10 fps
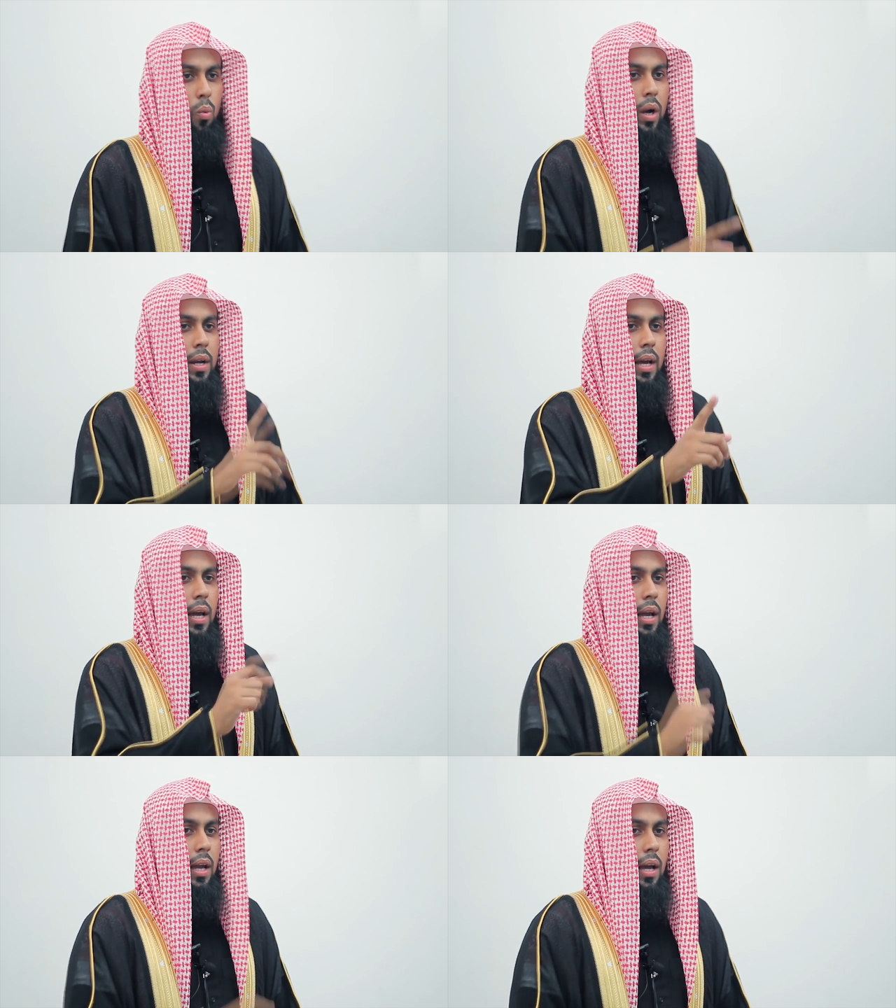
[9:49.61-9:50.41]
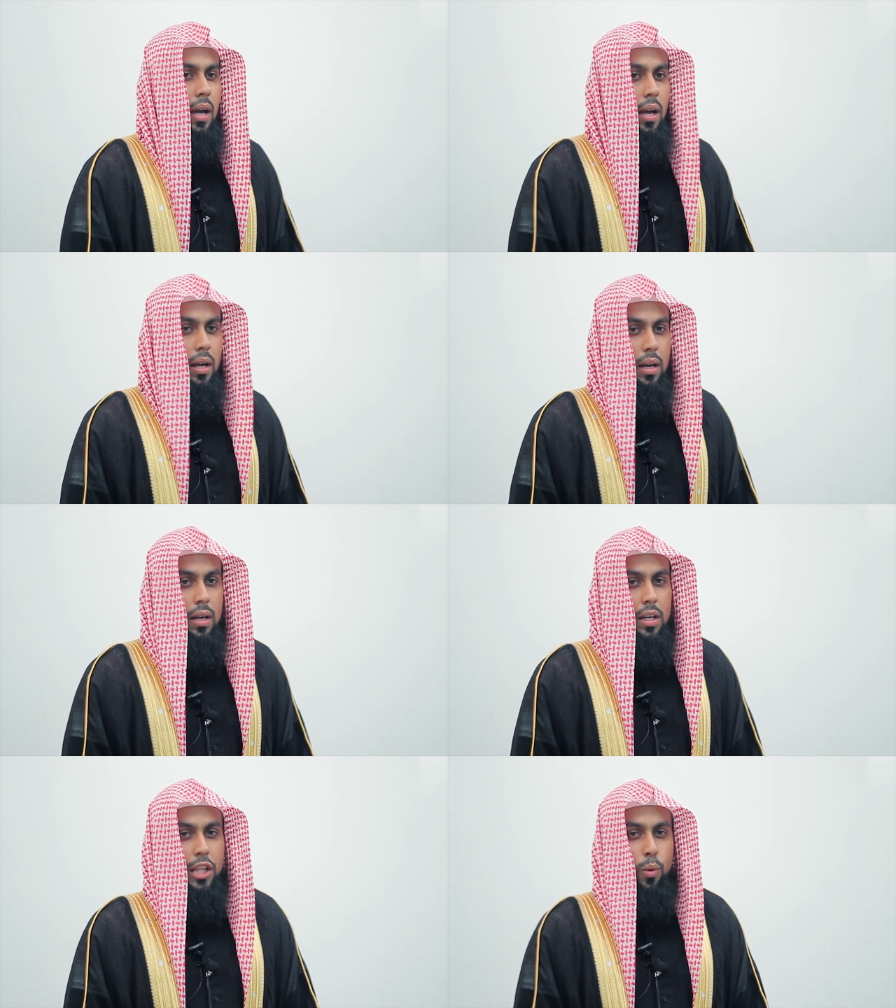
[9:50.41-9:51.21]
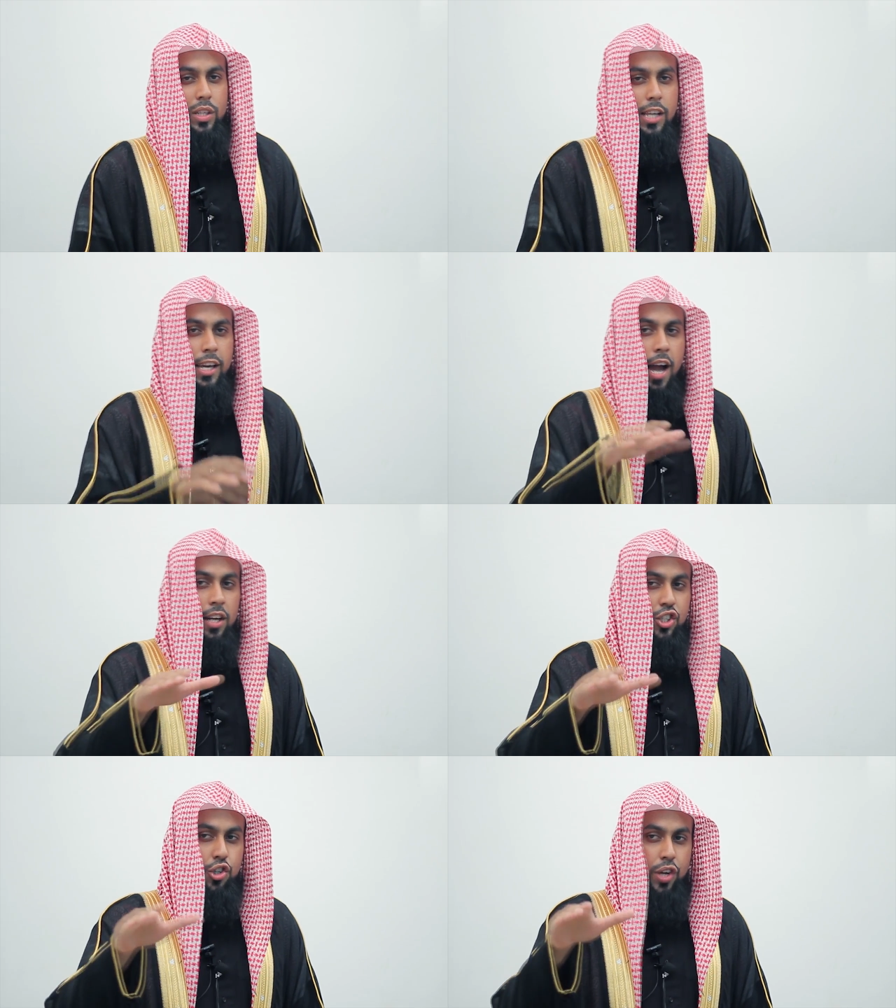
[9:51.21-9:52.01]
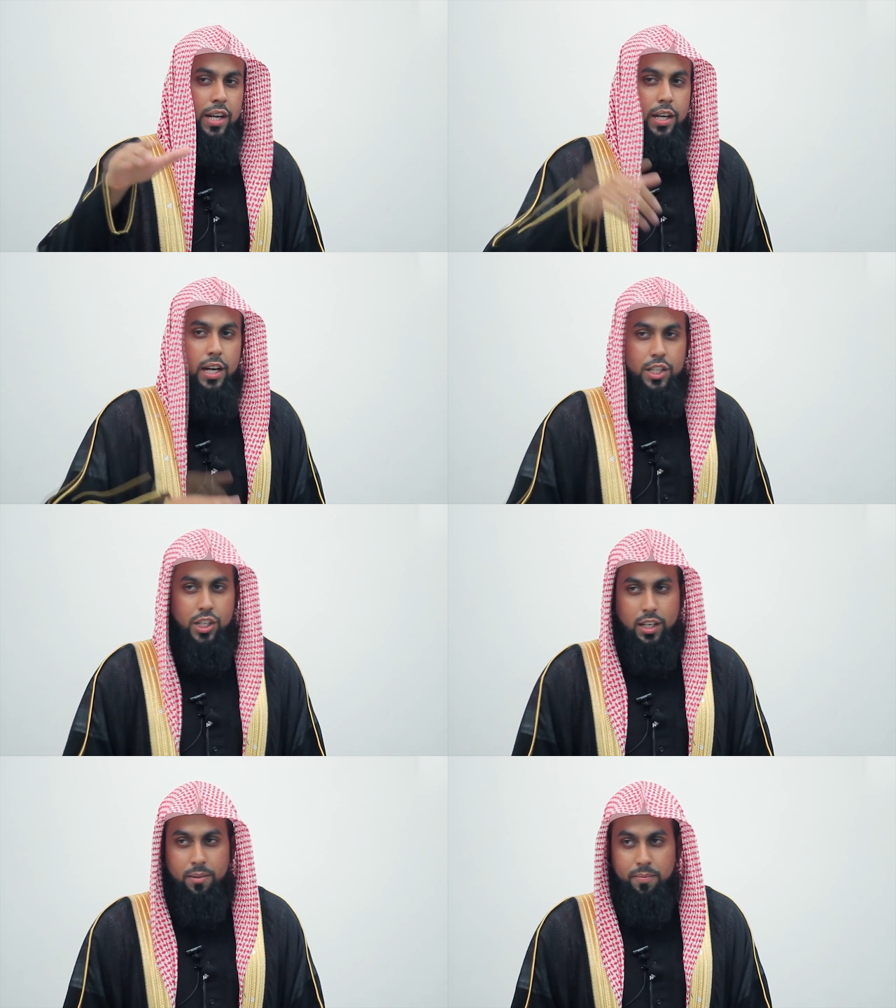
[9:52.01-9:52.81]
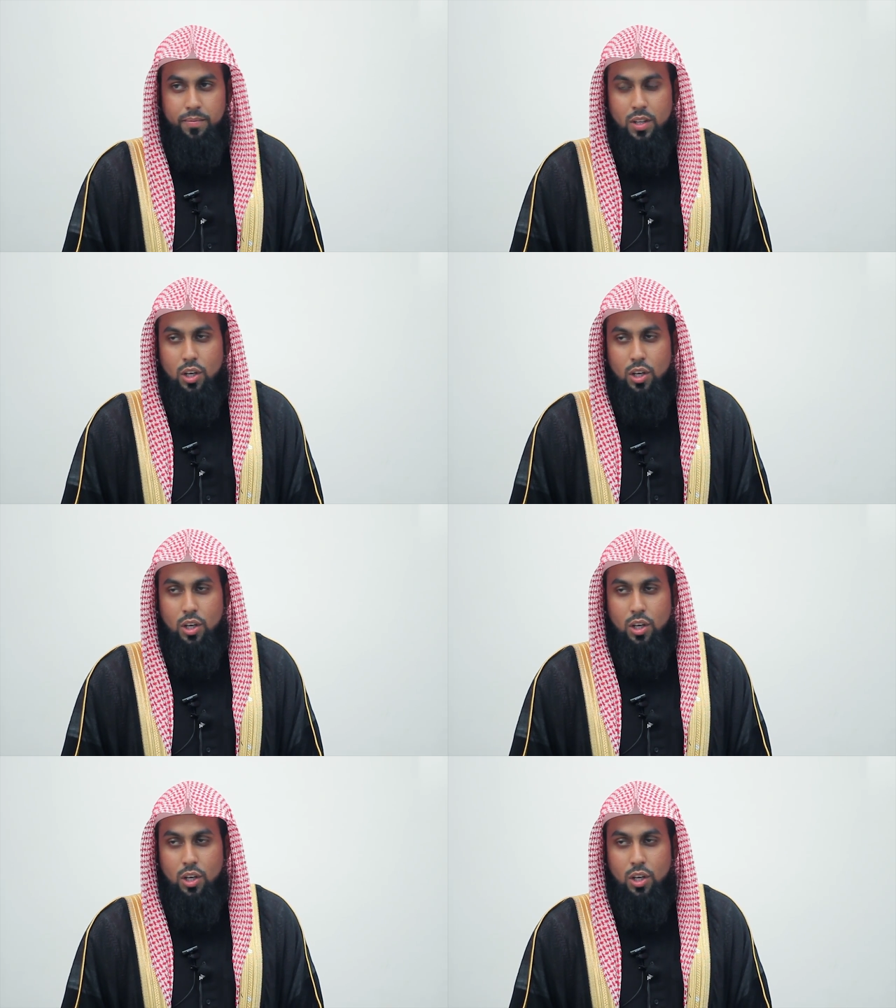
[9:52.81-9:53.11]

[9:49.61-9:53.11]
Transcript: One day, there was a young street urchin